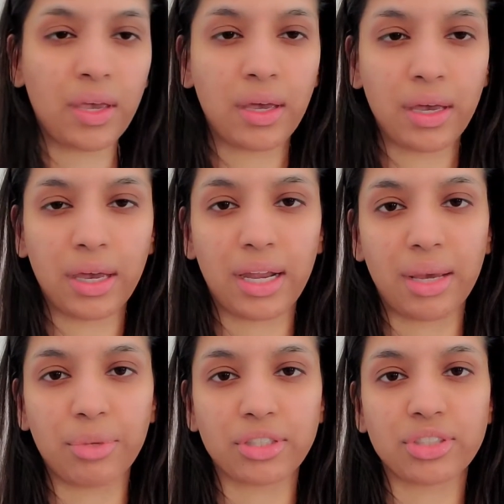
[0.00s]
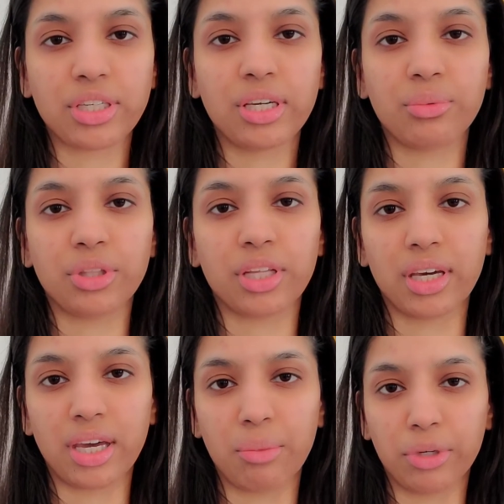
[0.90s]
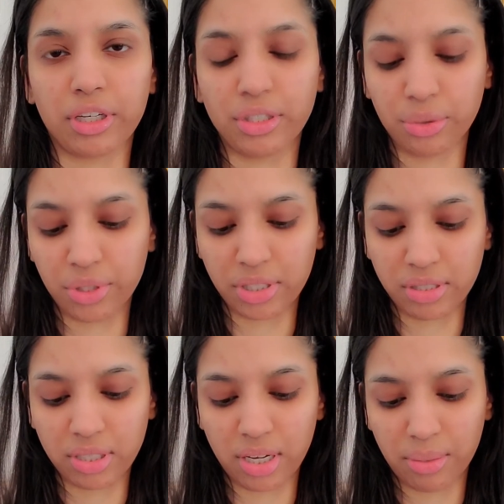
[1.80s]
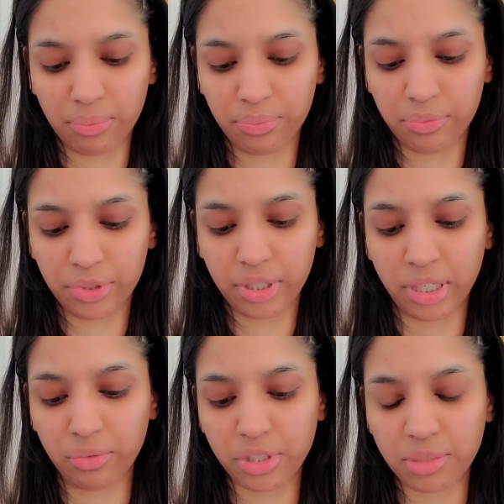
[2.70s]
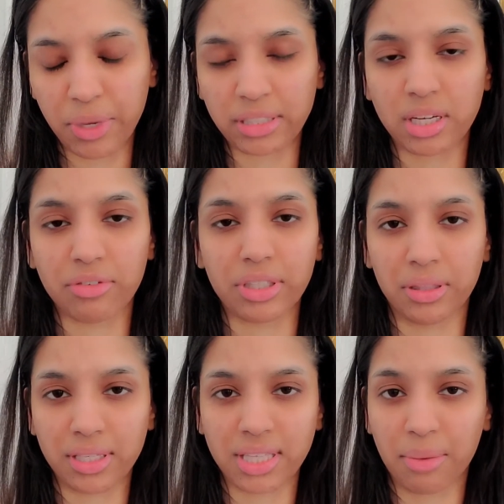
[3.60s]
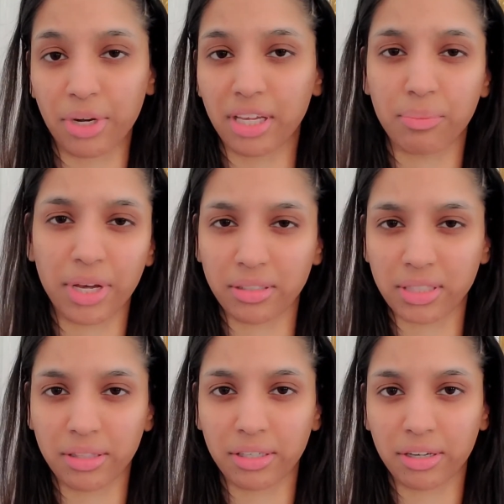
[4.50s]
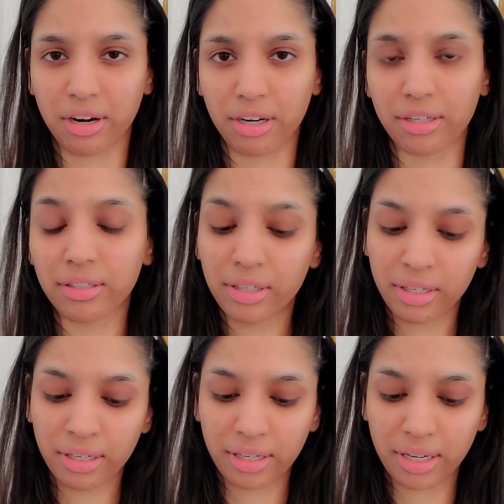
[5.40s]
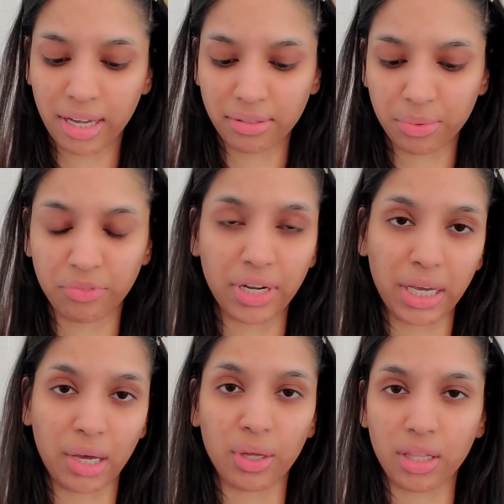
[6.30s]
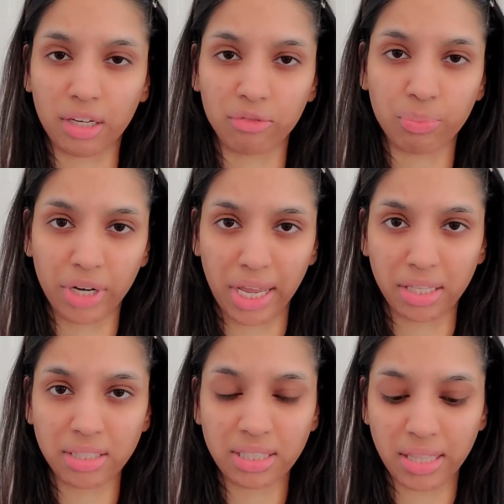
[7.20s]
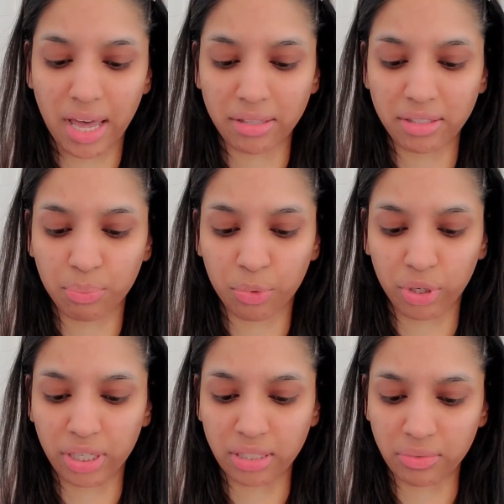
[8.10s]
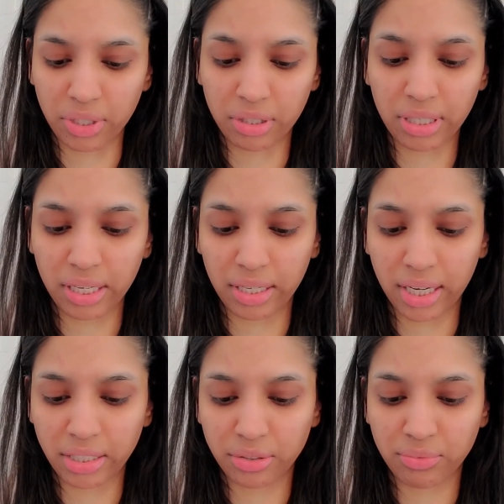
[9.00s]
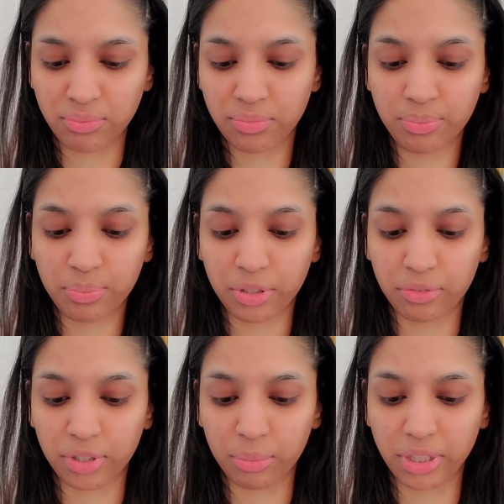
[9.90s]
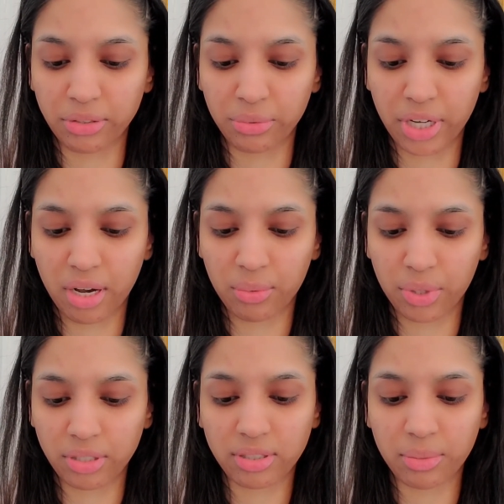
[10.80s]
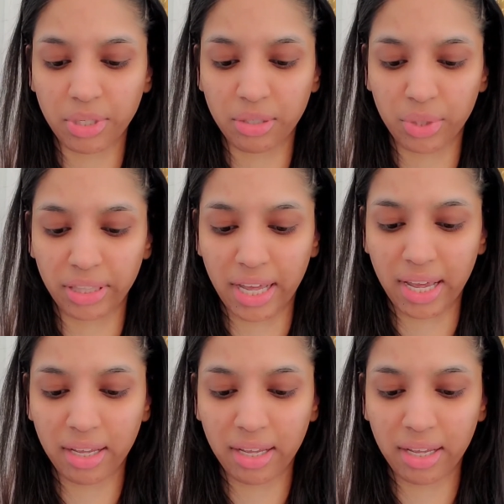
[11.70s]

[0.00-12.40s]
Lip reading: And I'm actually, one thing I am gonna do is, in respect to everything that's happening in Palestine, there are, as we're finding out, a lot of brands that support Israel, and I preferably do not want to be doing that.